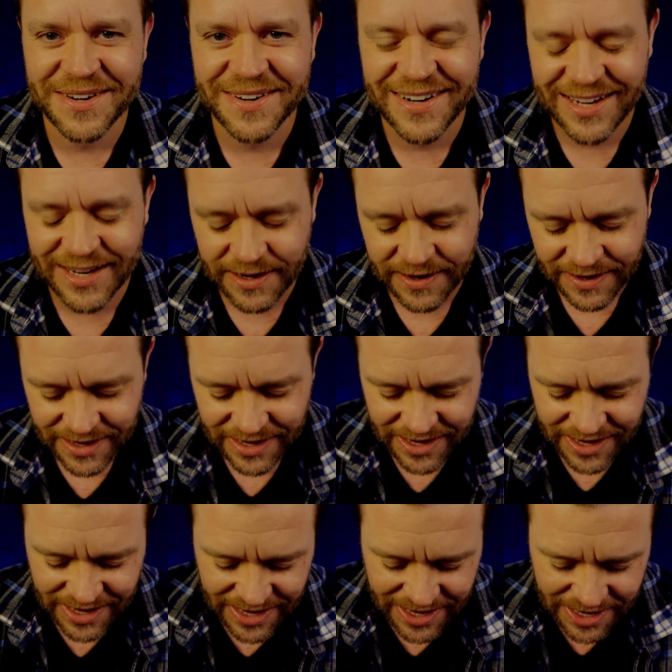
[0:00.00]
all right?
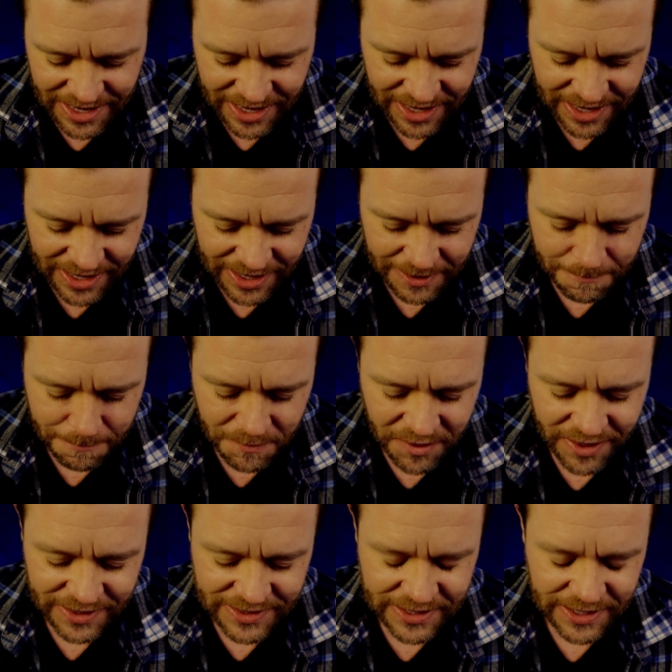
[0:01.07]

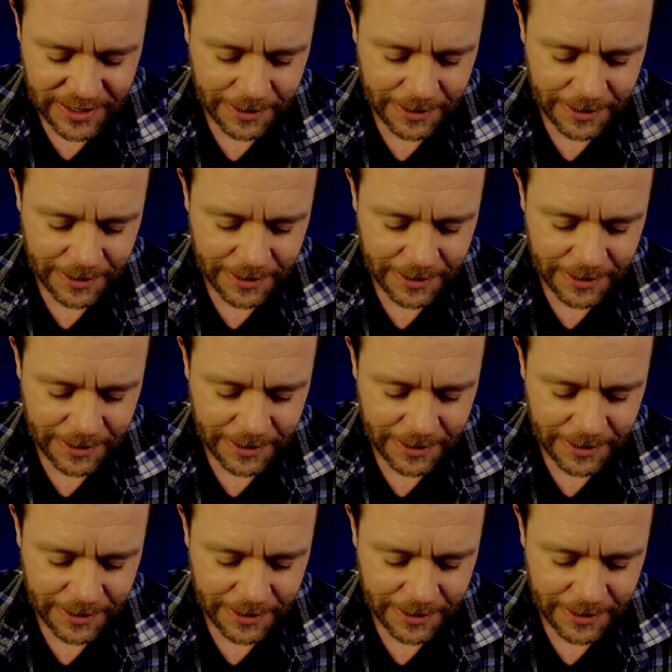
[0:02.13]
But